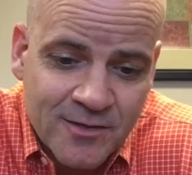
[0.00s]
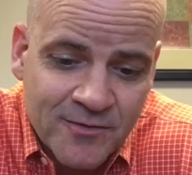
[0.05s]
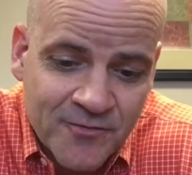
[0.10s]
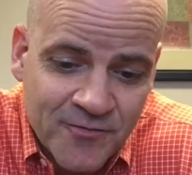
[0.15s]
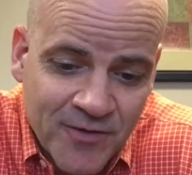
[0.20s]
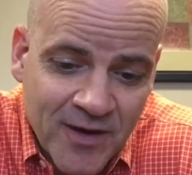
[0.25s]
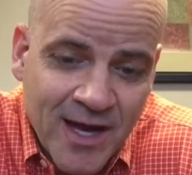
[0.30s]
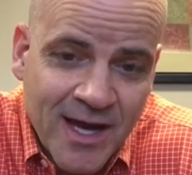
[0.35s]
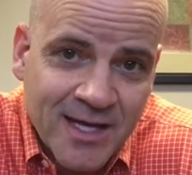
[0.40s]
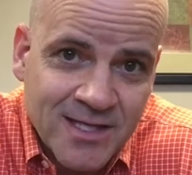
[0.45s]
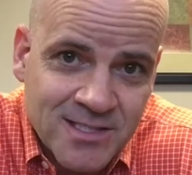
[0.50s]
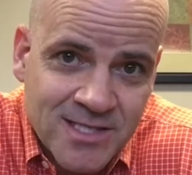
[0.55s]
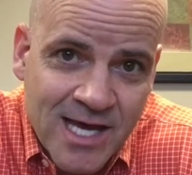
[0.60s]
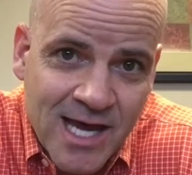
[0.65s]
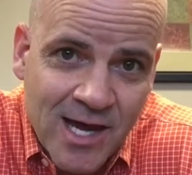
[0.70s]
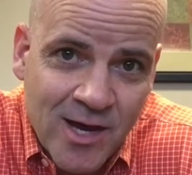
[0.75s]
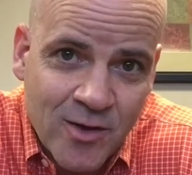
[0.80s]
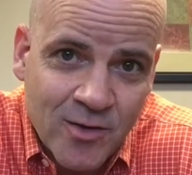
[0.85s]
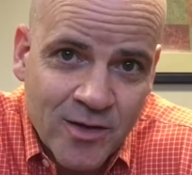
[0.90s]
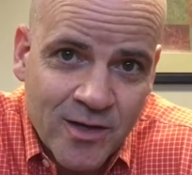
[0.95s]
finds
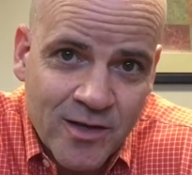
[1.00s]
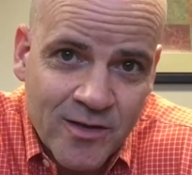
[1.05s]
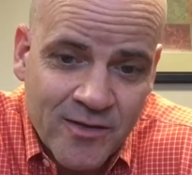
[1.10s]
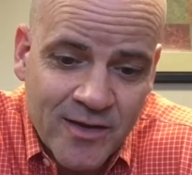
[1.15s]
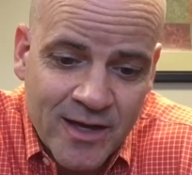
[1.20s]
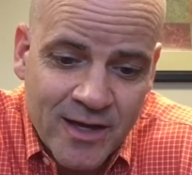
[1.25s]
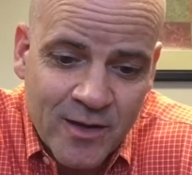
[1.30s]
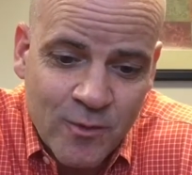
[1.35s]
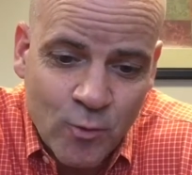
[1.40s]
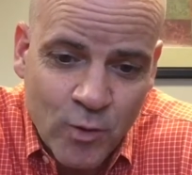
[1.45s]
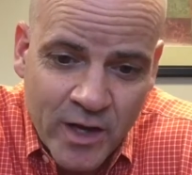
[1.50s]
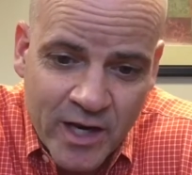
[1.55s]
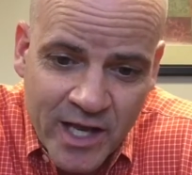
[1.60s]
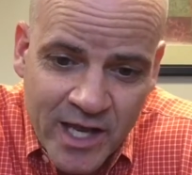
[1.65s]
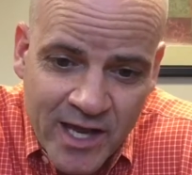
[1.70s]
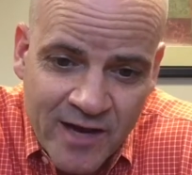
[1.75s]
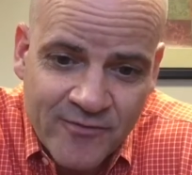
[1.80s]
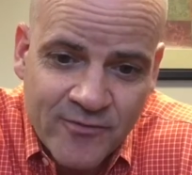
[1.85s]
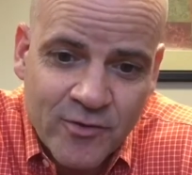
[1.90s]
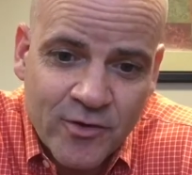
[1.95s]
out that
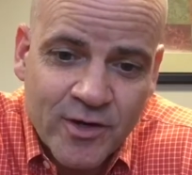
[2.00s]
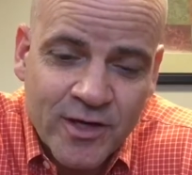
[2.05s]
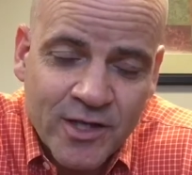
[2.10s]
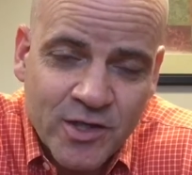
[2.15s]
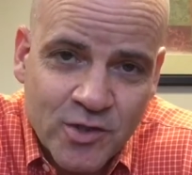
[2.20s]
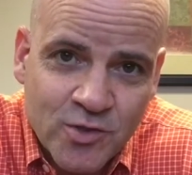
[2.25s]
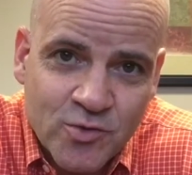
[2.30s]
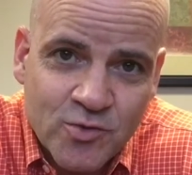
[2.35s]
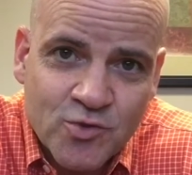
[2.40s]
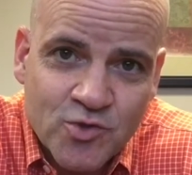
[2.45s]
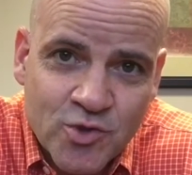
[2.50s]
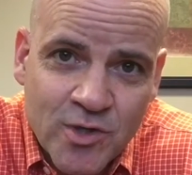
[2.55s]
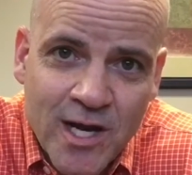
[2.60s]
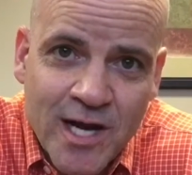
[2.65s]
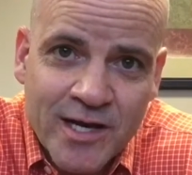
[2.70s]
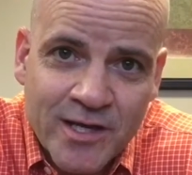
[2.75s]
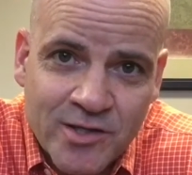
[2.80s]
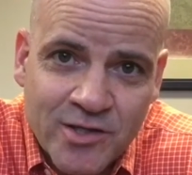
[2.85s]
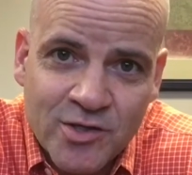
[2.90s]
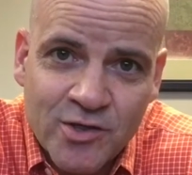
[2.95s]
whatever you
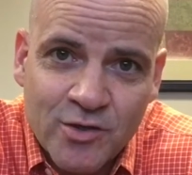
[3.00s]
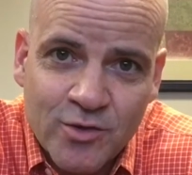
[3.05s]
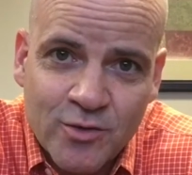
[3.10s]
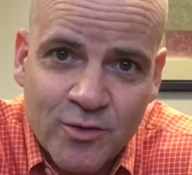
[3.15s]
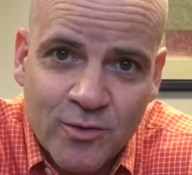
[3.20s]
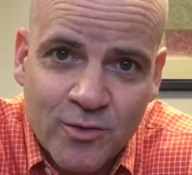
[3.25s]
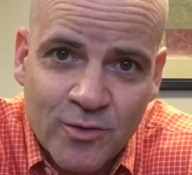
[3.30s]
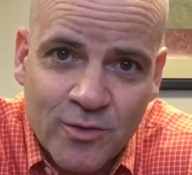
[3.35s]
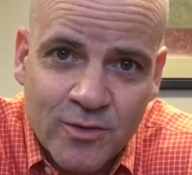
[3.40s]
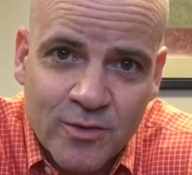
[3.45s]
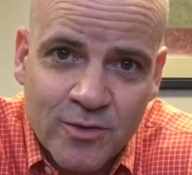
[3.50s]
try to do